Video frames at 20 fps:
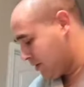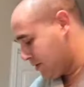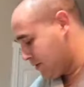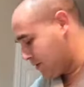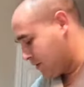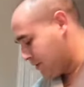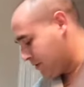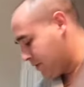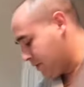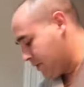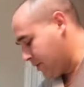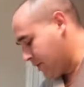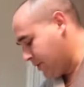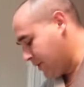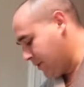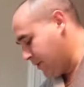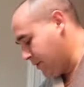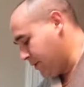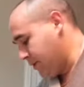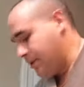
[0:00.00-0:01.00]
So what you
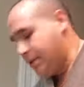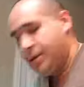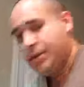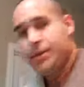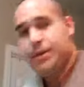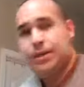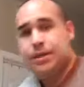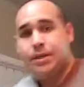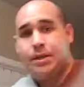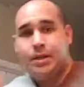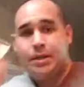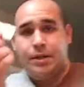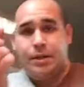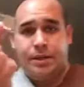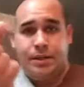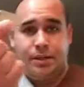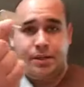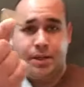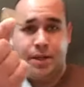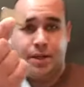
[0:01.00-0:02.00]
do,
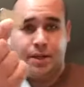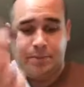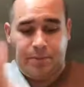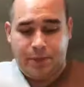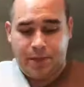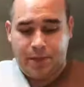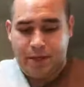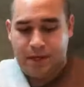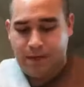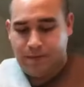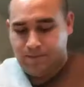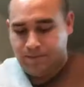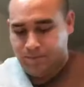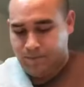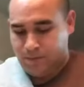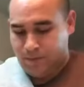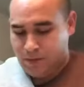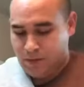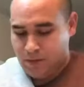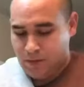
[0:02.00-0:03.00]
take your blade.
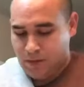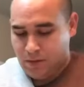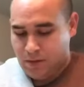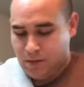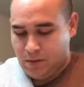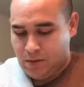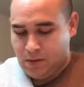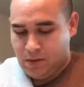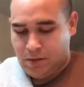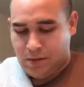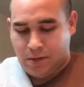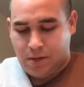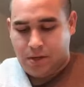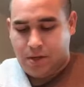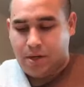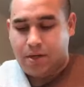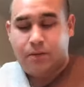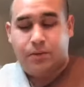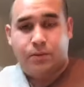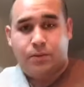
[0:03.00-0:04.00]

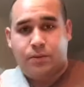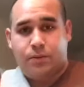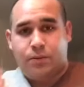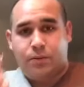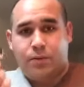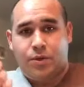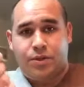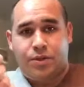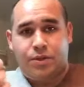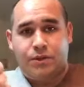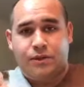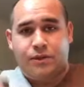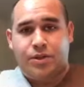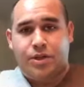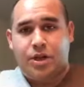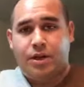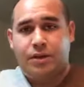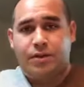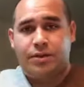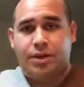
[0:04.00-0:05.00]
Once you've
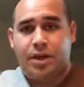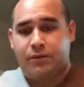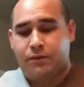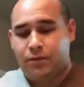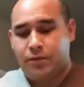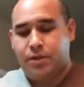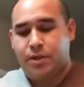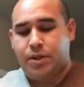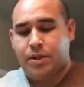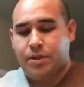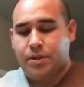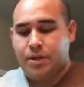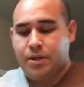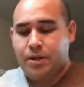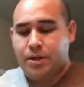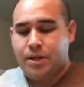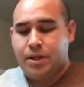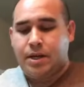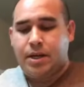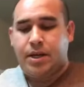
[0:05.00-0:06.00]
shaven with it,
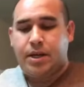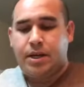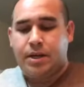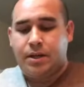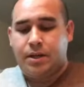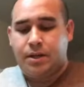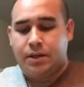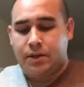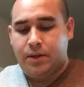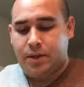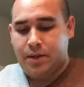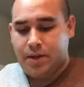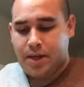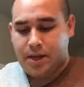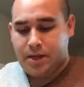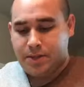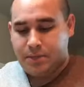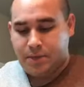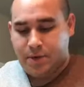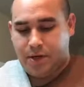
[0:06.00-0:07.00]
you hit the
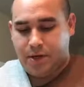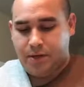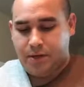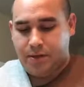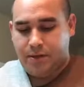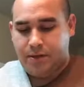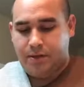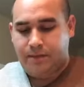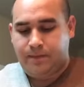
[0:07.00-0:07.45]
S button,